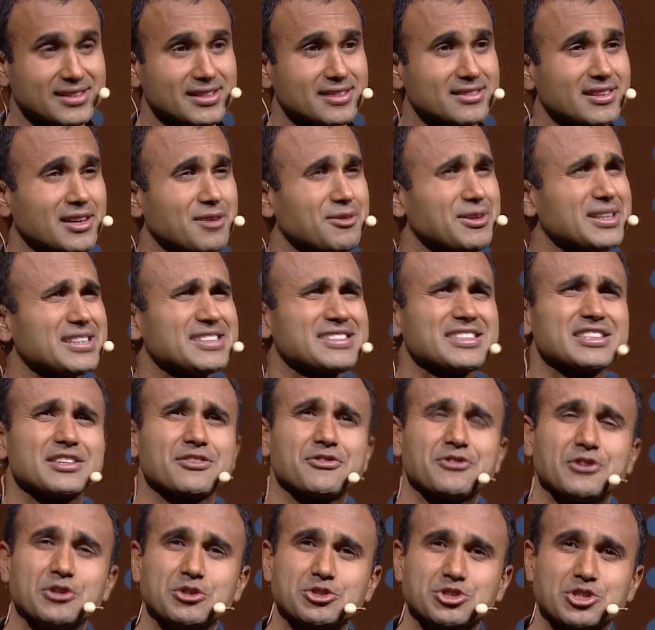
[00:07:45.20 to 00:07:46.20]
did not want to see
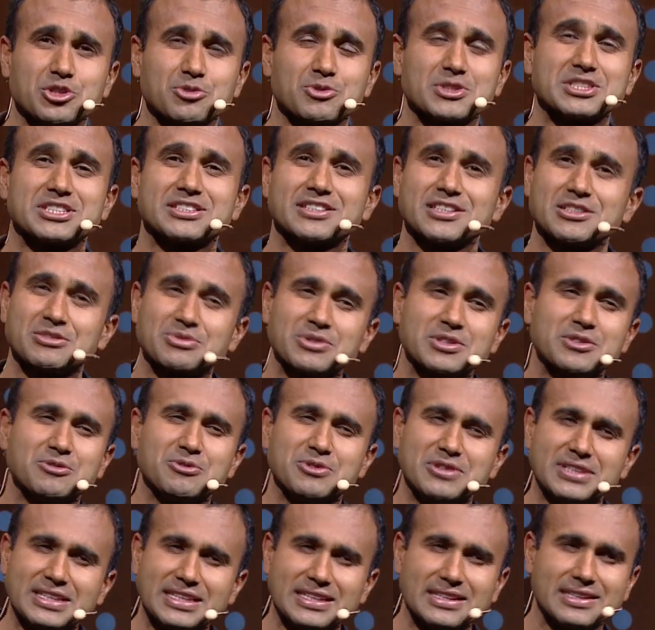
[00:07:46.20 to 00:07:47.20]
the future, which this
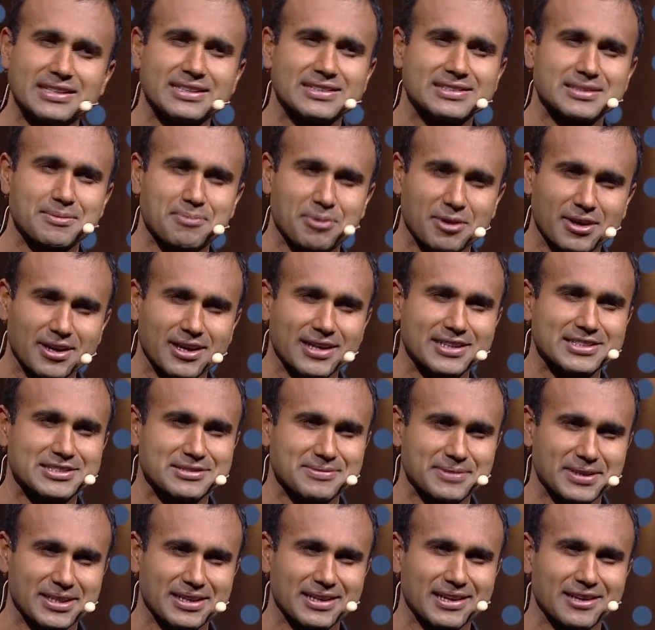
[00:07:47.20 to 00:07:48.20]
one really
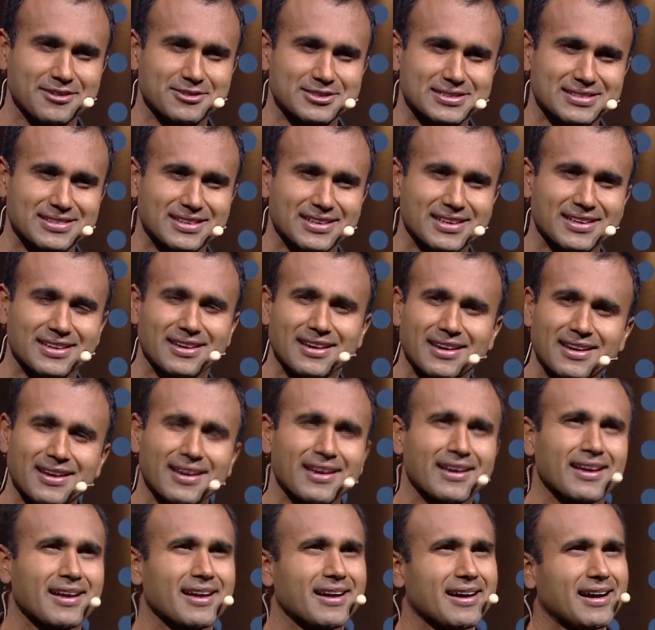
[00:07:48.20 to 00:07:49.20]
surprised me. I was like,
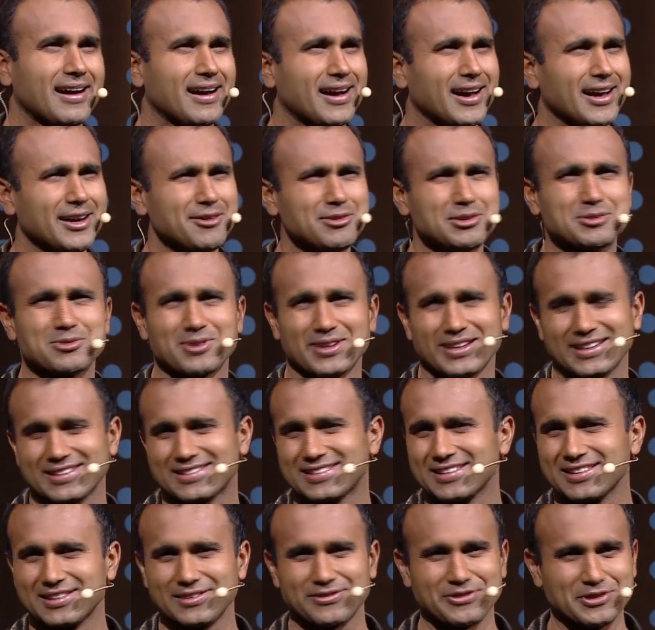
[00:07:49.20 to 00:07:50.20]
I would want
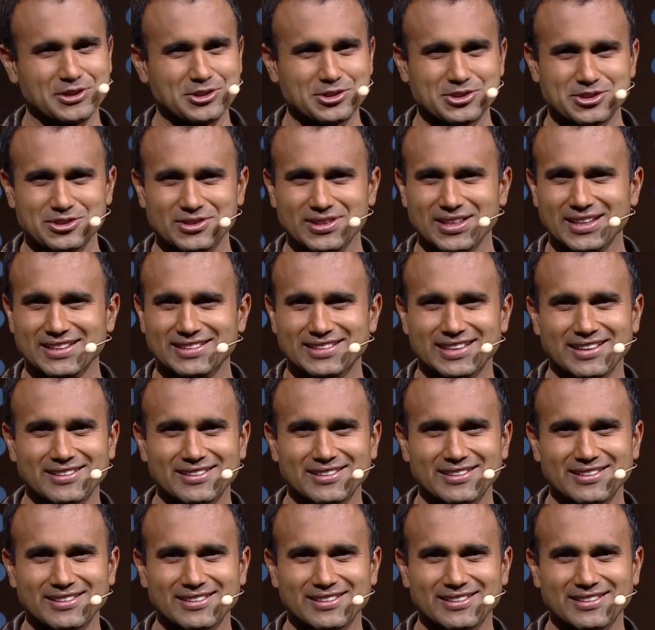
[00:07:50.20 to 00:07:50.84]
to see the future. That